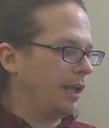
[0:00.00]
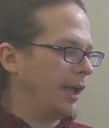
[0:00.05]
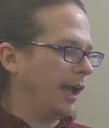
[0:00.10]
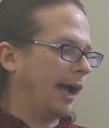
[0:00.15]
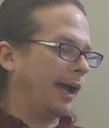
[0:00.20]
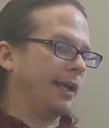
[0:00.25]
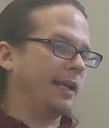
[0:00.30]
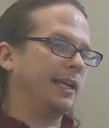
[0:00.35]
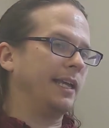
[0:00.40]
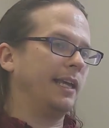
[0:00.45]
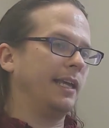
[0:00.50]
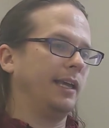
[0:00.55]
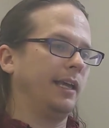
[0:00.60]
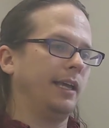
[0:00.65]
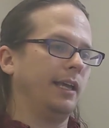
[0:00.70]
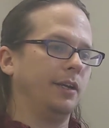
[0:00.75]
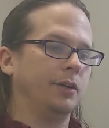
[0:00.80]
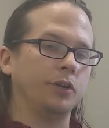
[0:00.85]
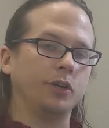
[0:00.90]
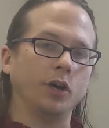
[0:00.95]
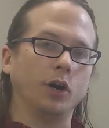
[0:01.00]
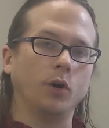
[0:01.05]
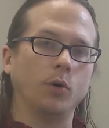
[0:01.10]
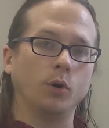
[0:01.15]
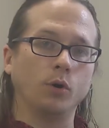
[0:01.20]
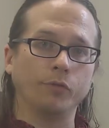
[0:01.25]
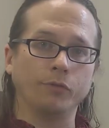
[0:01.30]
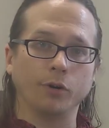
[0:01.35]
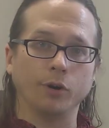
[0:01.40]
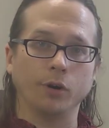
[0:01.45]
I can
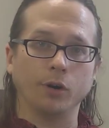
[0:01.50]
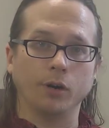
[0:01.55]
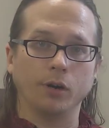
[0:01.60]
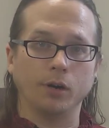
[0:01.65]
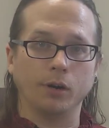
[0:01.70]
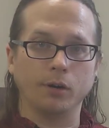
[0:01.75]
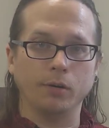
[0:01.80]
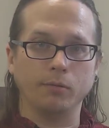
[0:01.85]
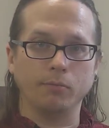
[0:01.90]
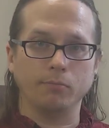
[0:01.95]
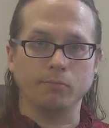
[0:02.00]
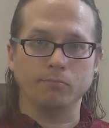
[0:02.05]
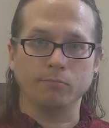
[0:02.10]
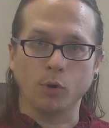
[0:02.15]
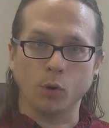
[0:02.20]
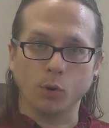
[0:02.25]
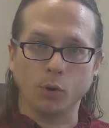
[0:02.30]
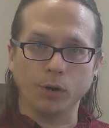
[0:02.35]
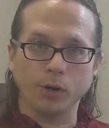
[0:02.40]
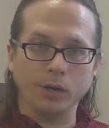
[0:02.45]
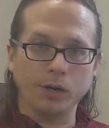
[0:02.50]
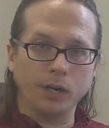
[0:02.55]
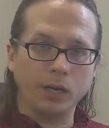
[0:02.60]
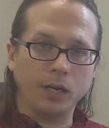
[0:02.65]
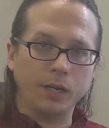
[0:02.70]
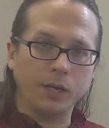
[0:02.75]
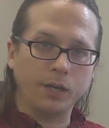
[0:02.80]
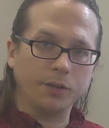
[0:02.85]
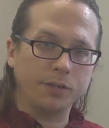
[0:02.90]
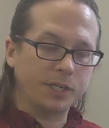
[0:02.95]
go over more
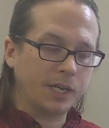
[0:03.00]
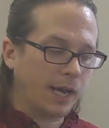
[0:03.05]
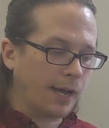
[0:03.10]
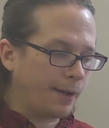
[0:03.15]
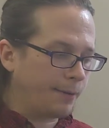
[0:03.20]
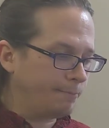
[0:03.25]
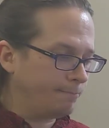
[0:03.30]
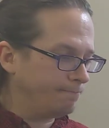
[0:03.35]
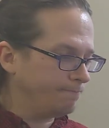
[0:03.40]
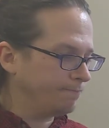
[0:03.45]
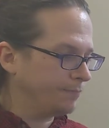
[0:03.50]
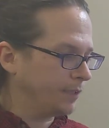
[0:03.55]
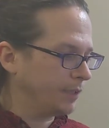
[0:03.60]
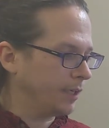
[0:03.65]
another time.